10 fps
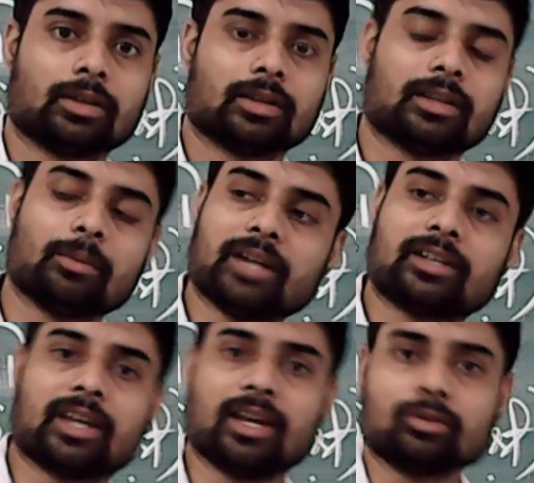They made
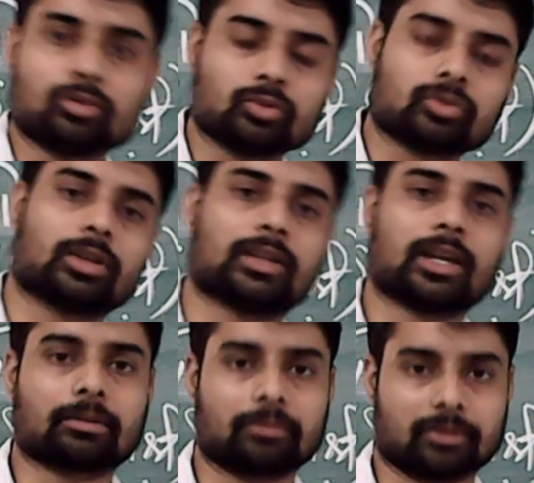king to uh,
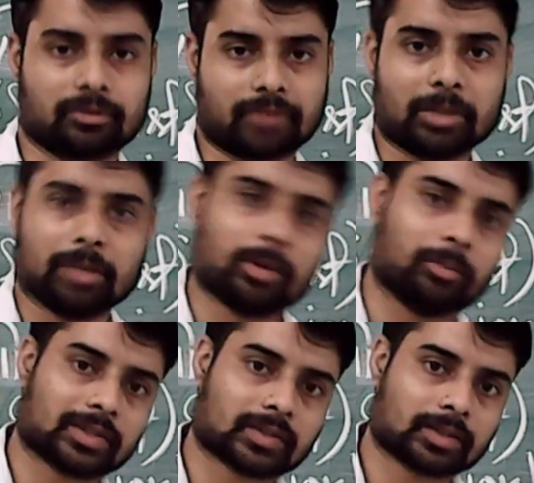their family
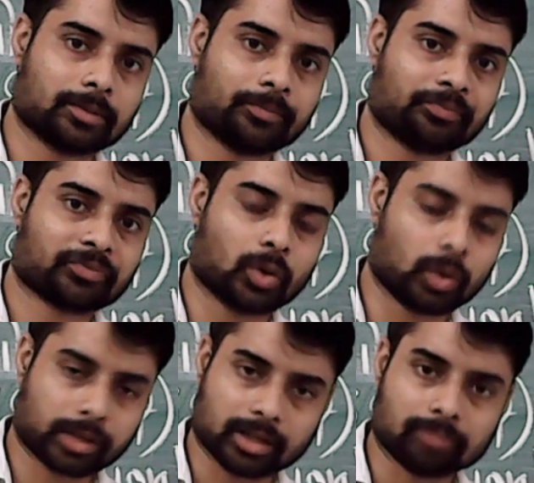members.
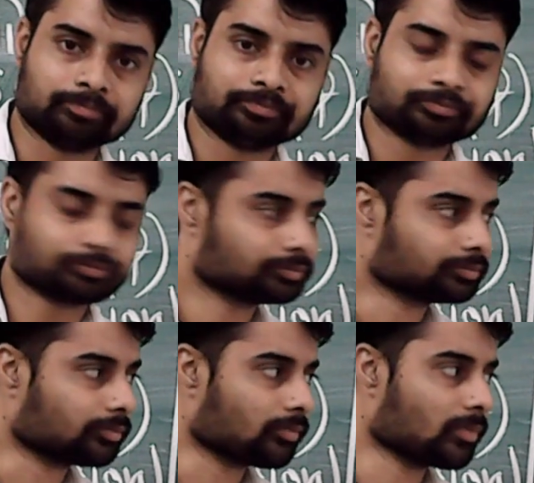Okay.
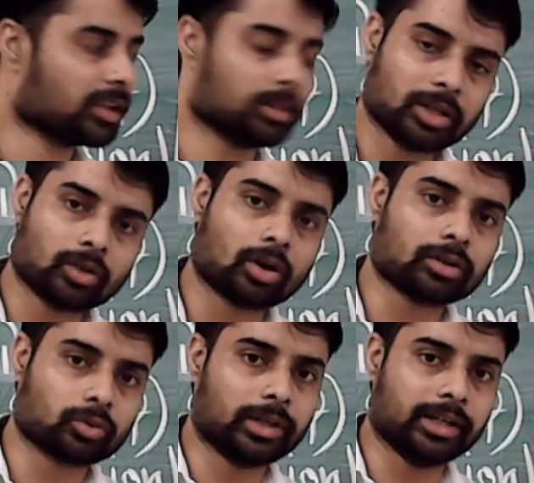If they
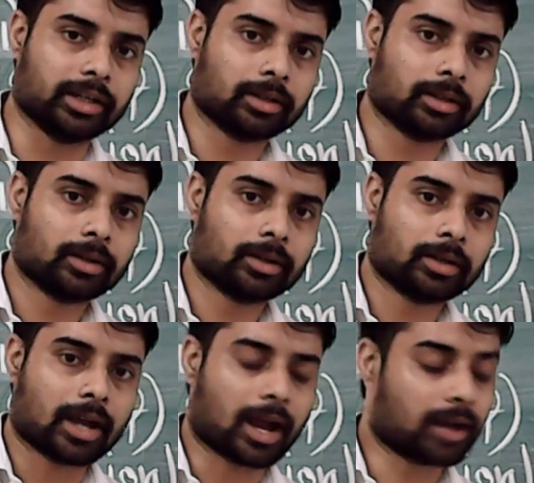not willing
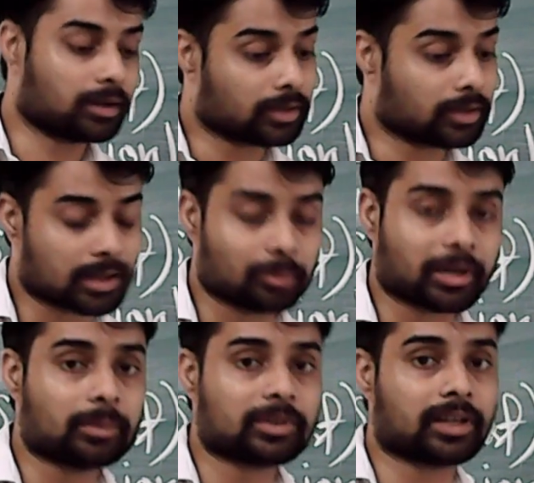and uh,
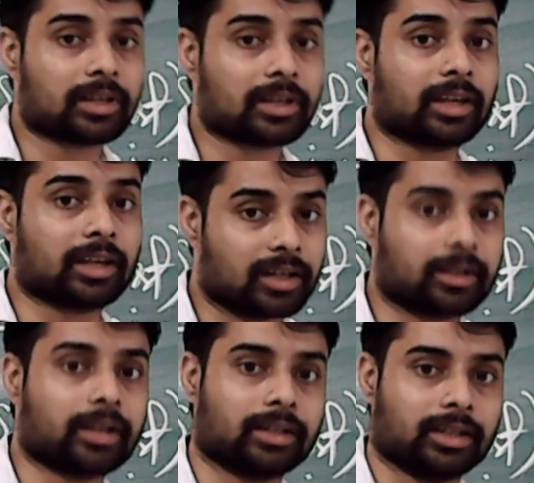sometimes they killed
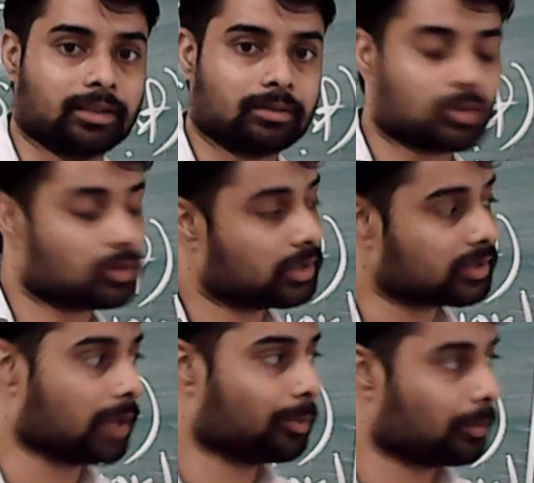secretly. So, this
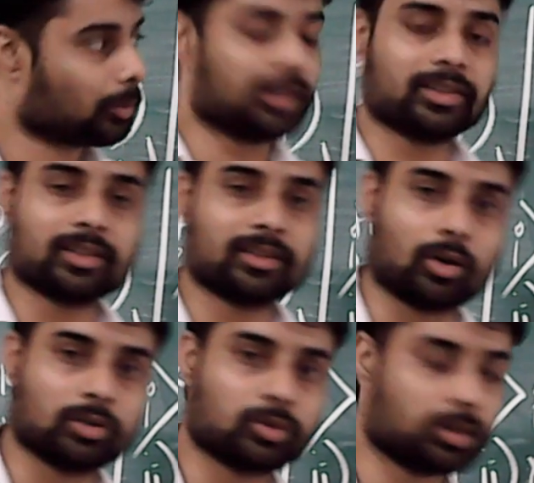type of policies they
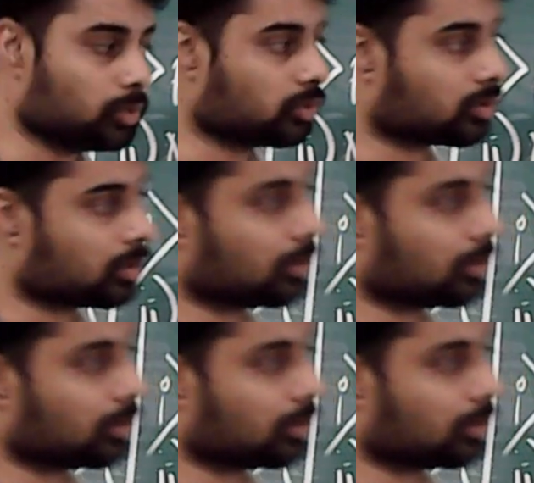also used.